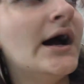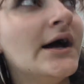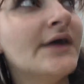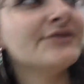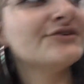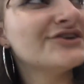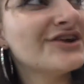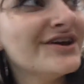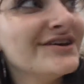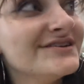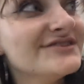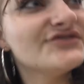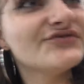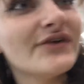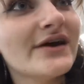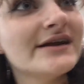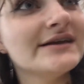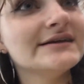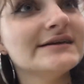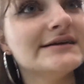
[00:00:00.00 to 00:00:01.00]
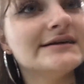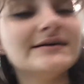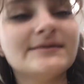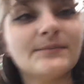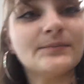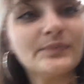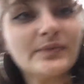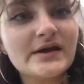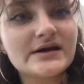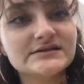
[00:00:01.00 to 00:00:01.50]
they're not as friendly
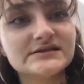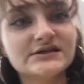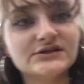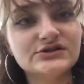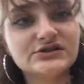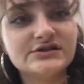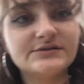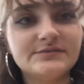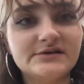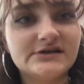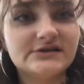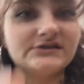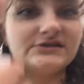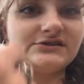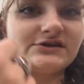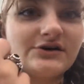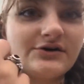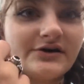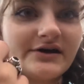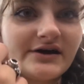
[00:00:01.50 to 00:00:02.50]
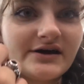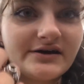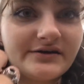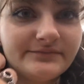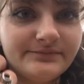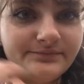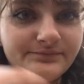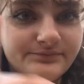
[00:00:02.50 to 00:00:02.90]
as they used to be, so I got